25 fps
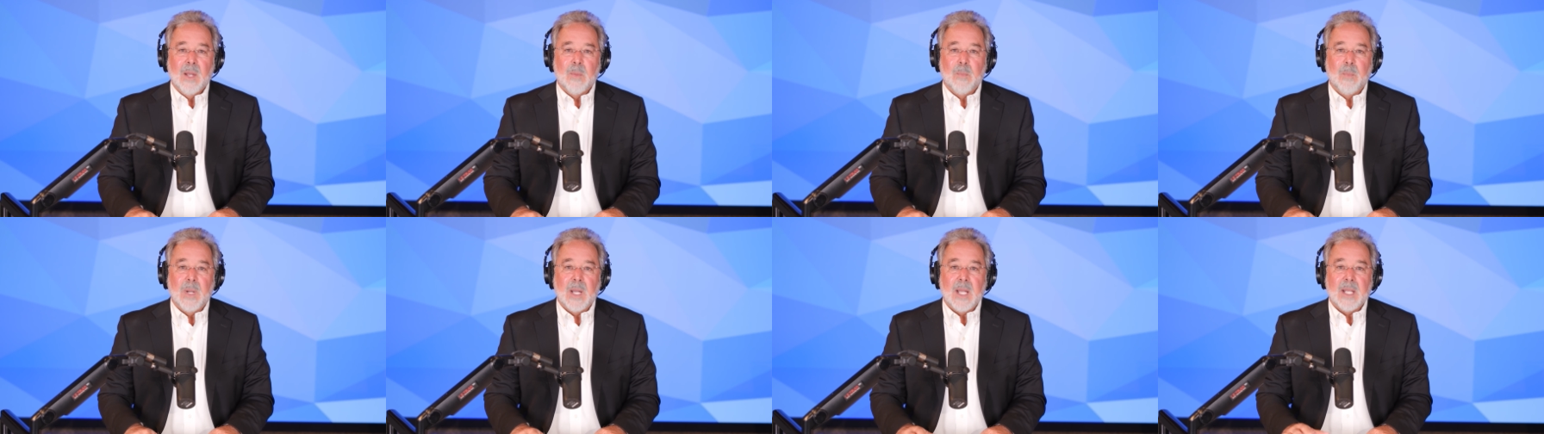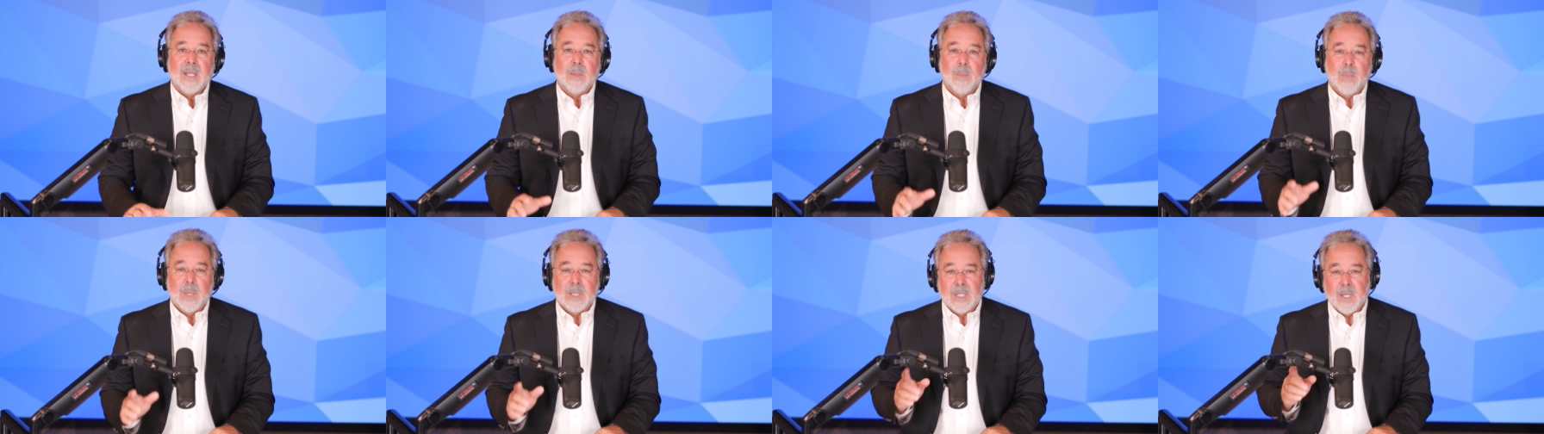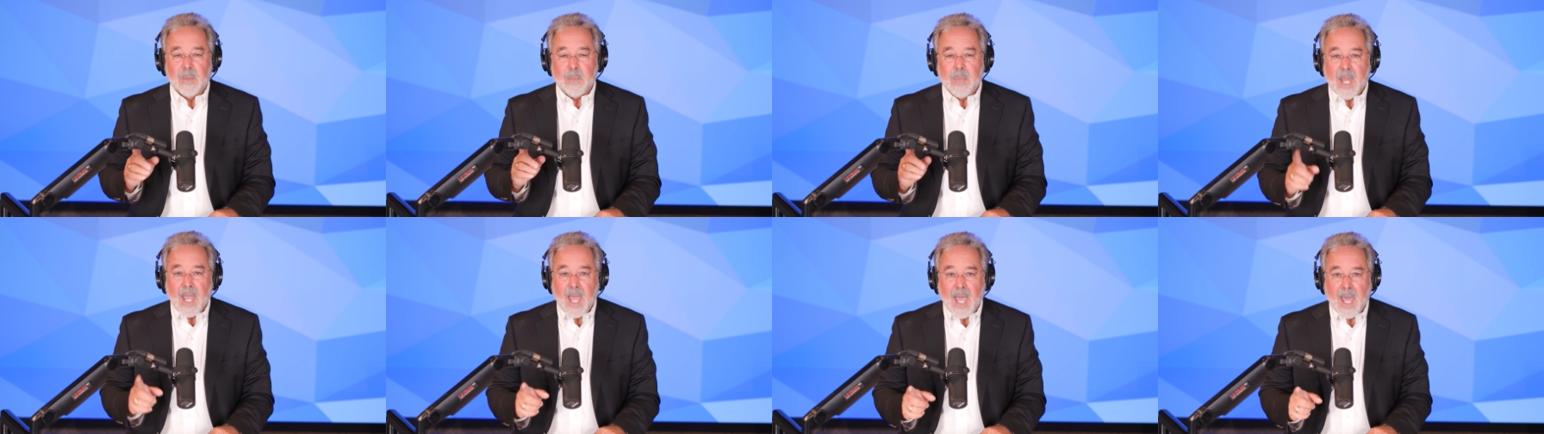But but
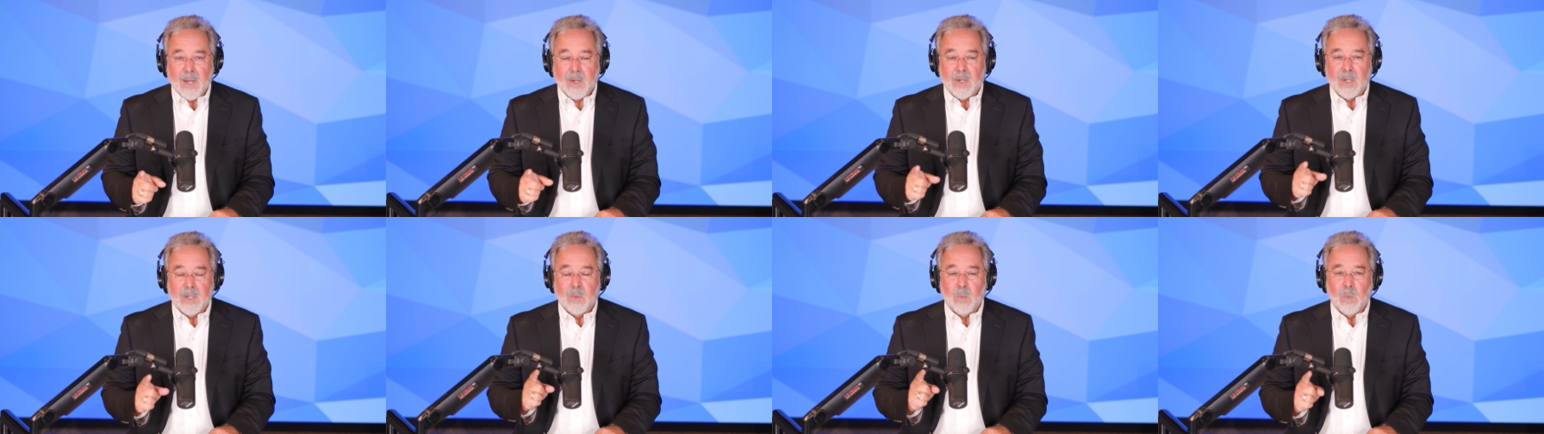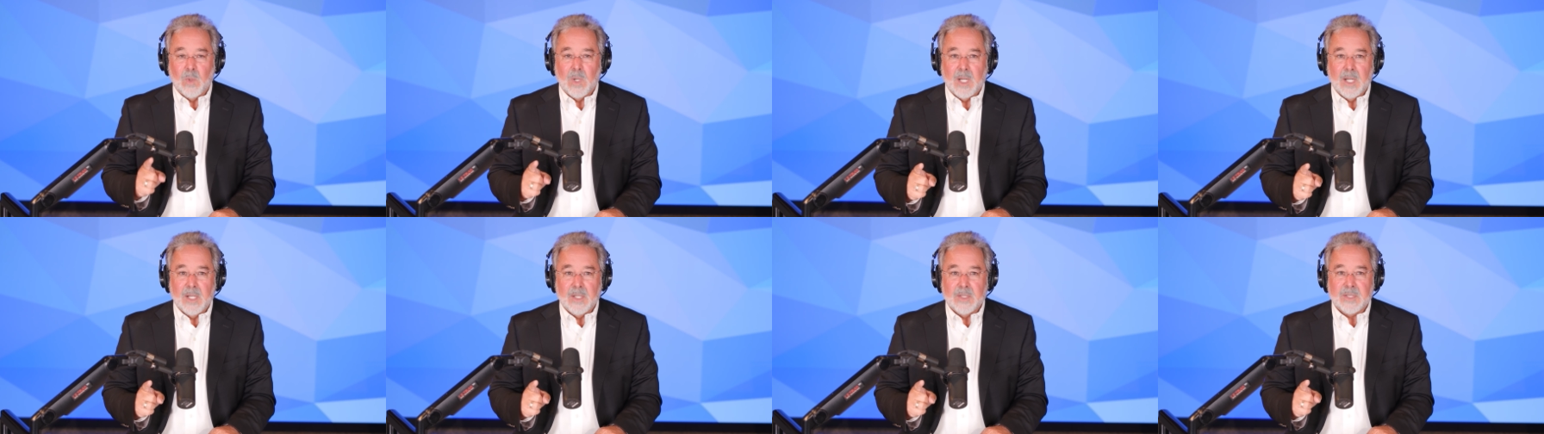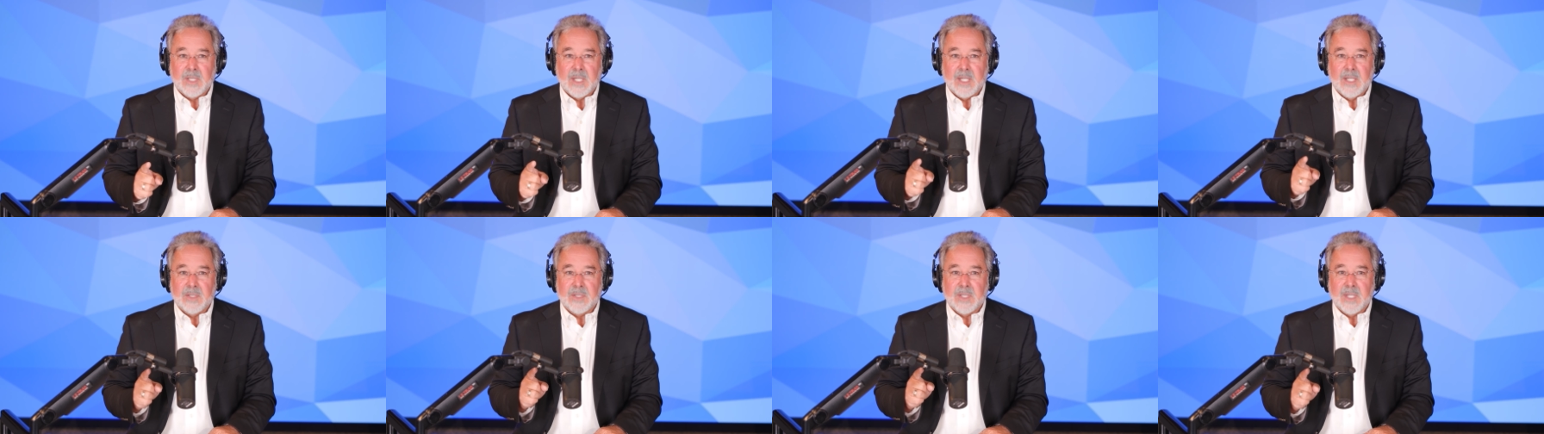the pattern
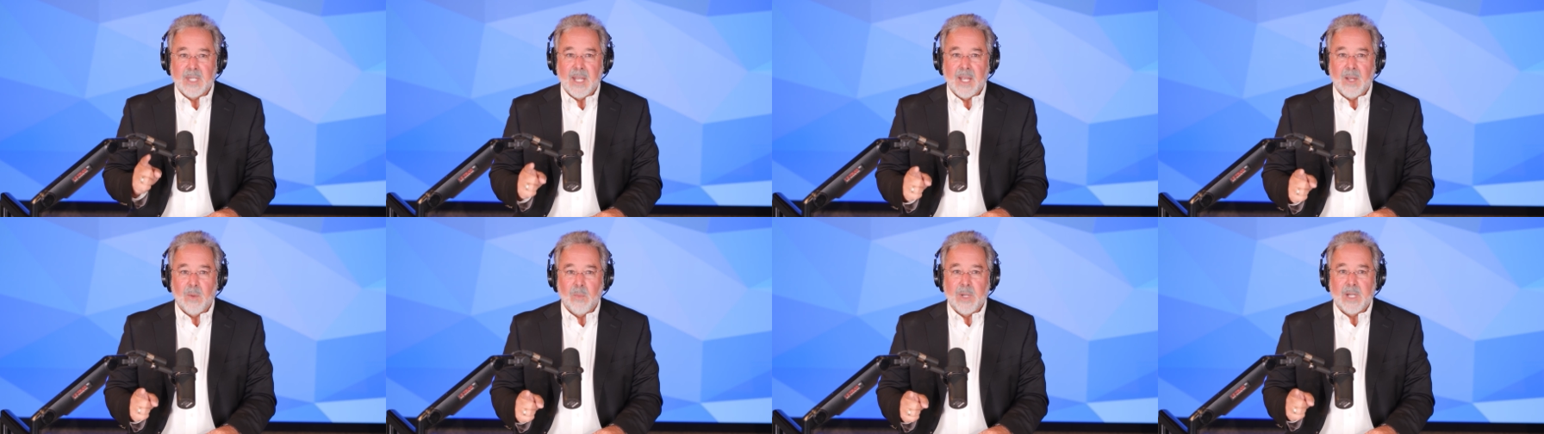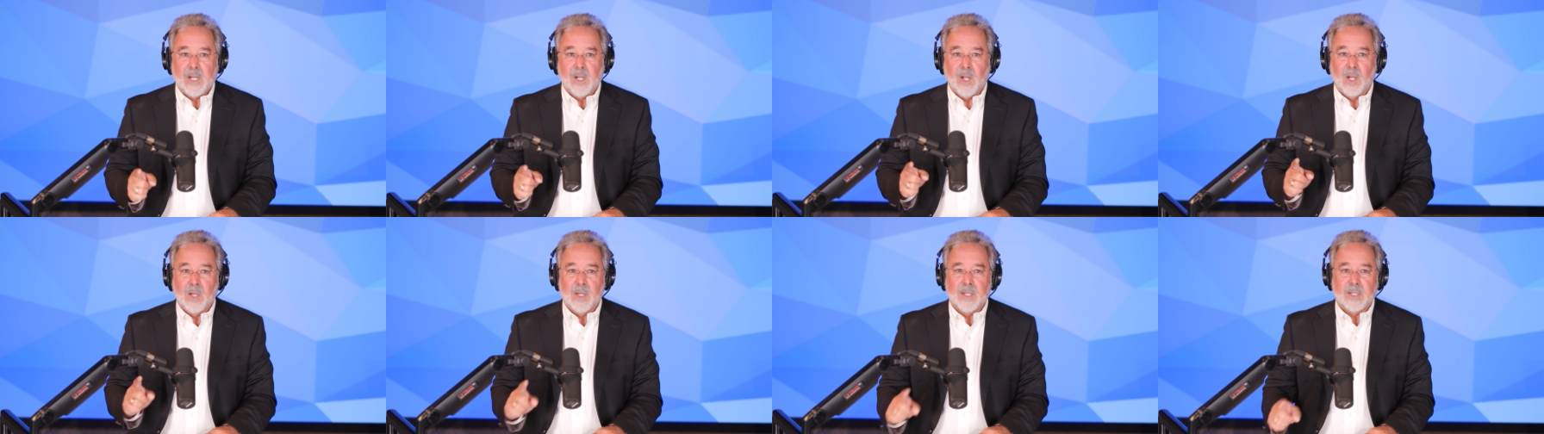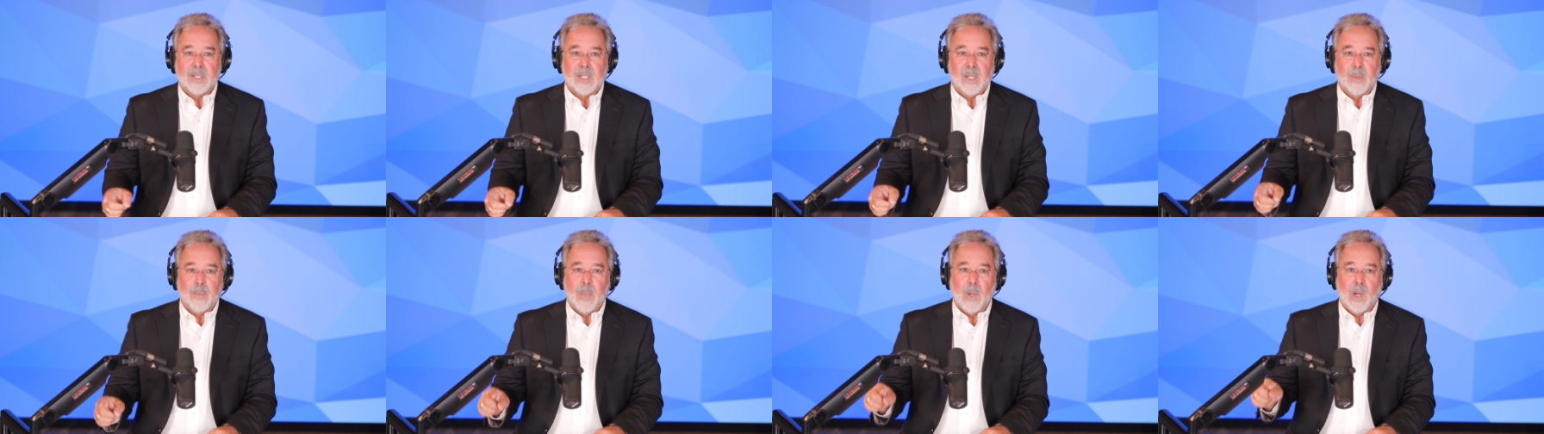was is that we call
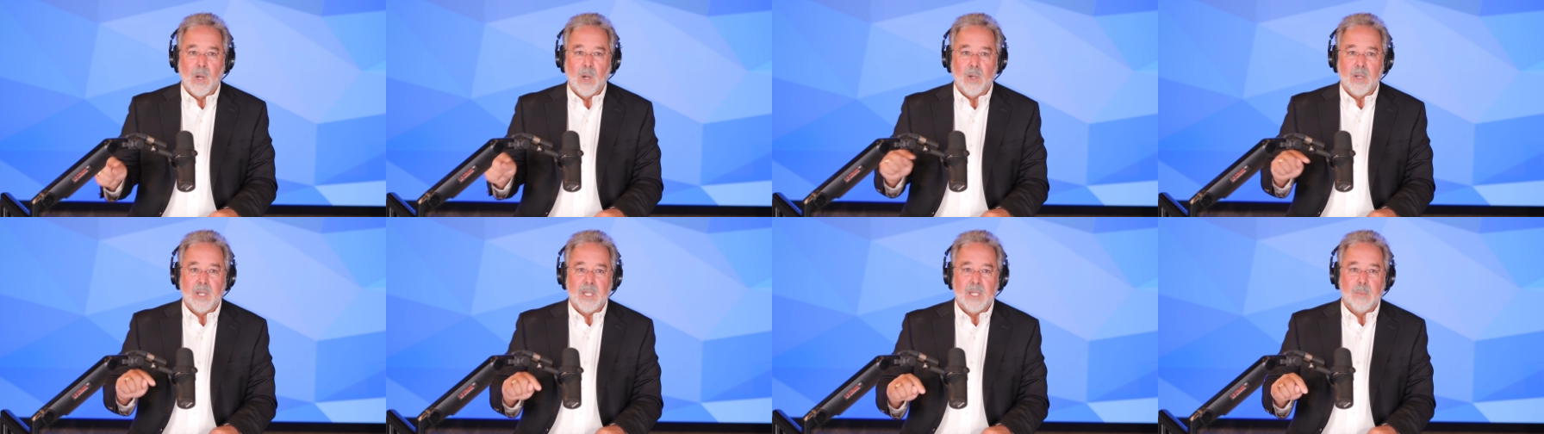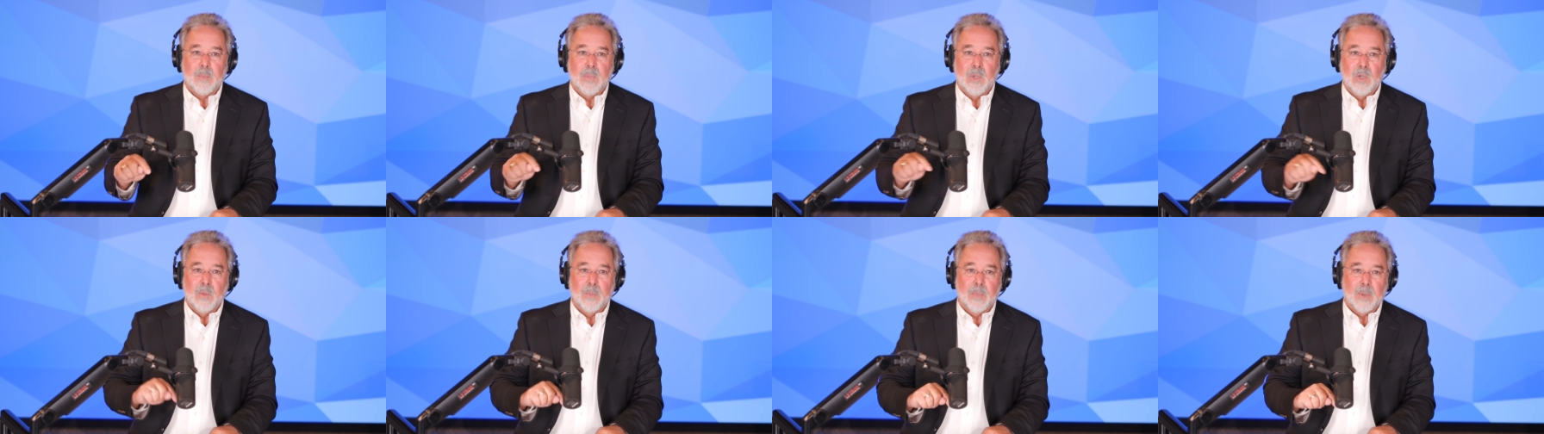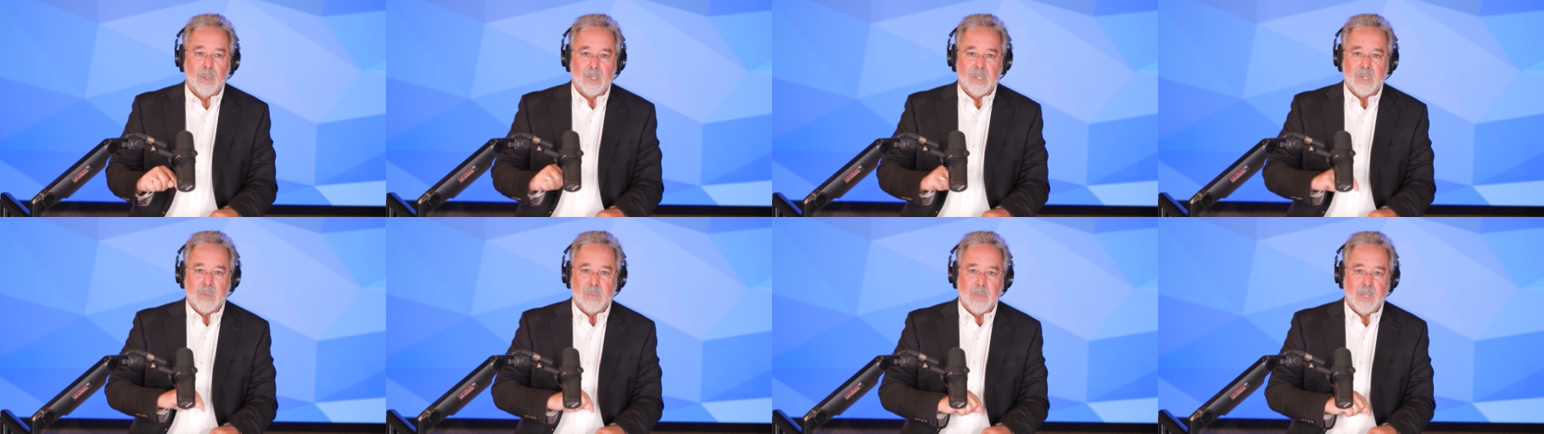it the party
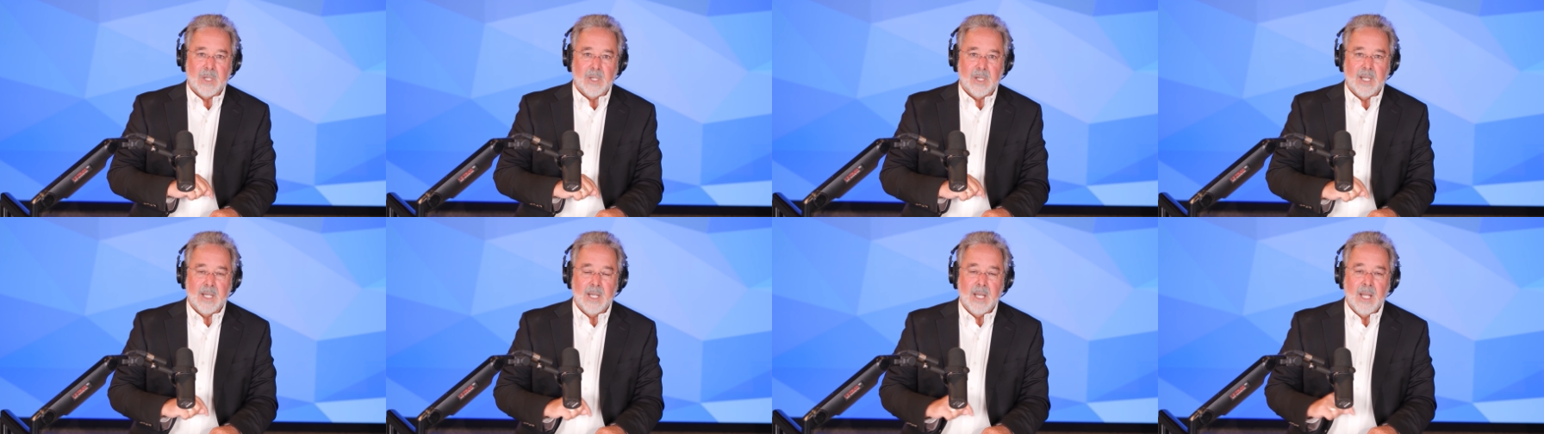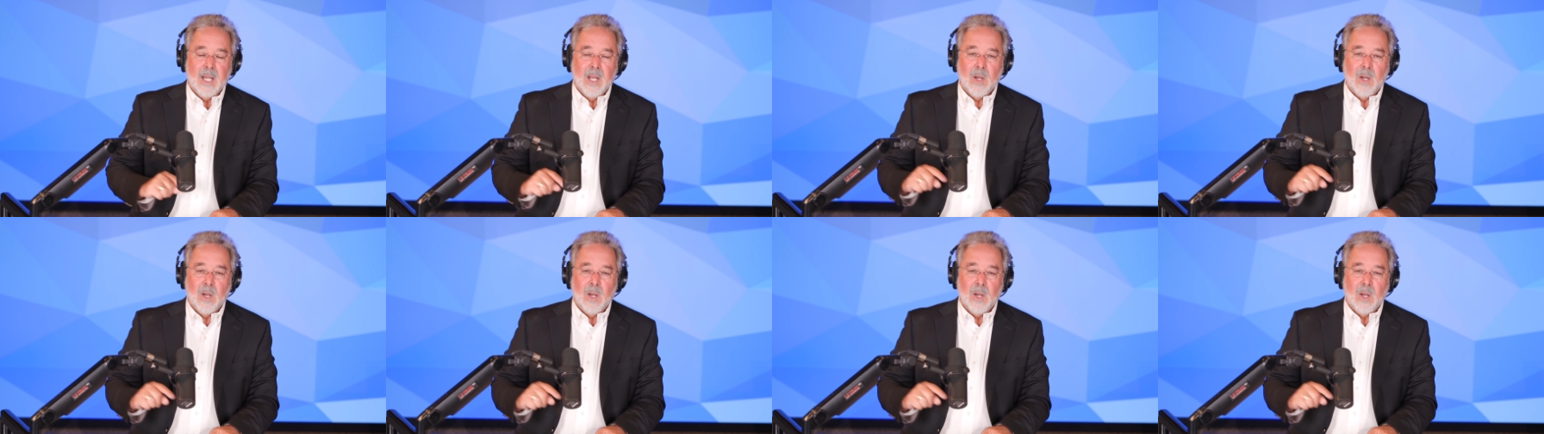pooper spirit,